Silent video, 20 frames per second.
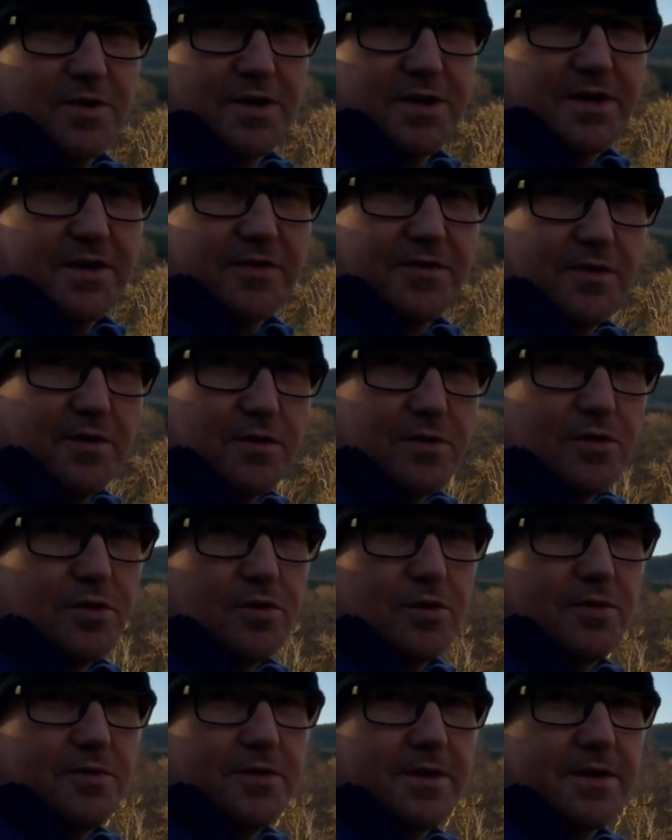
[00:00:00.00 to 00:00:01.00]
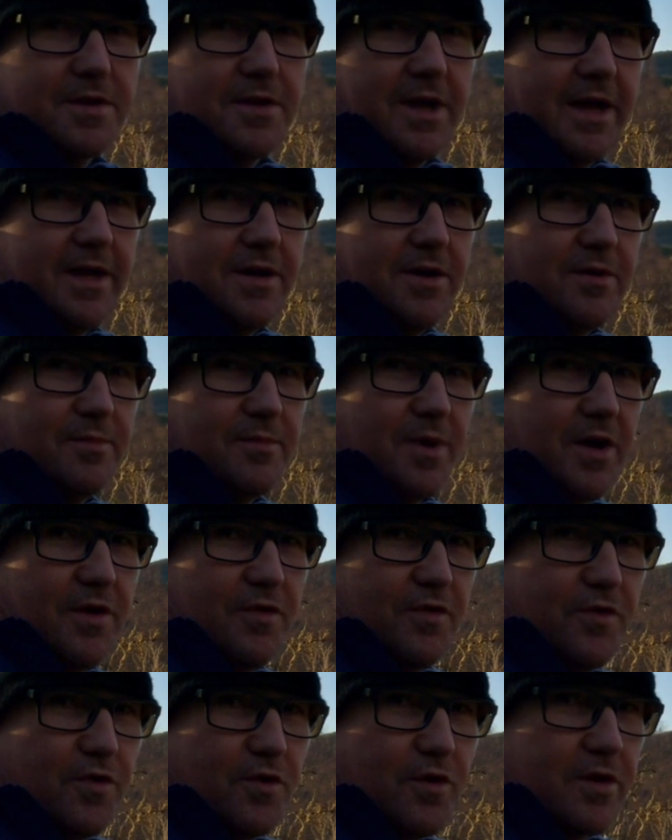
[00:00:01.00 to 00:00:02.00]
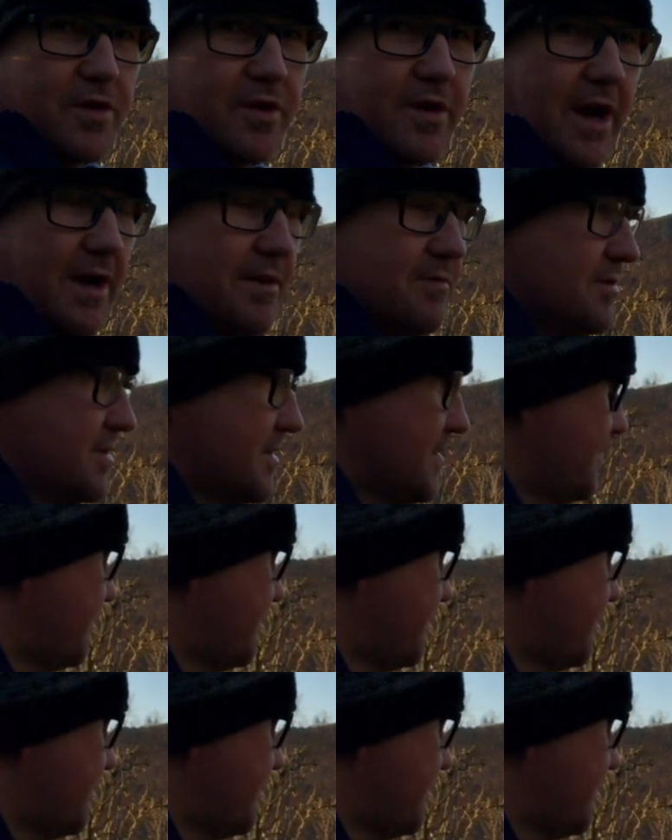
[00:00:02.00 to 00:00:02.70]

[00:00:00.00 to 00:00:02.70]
wonderful golden light on my foreground.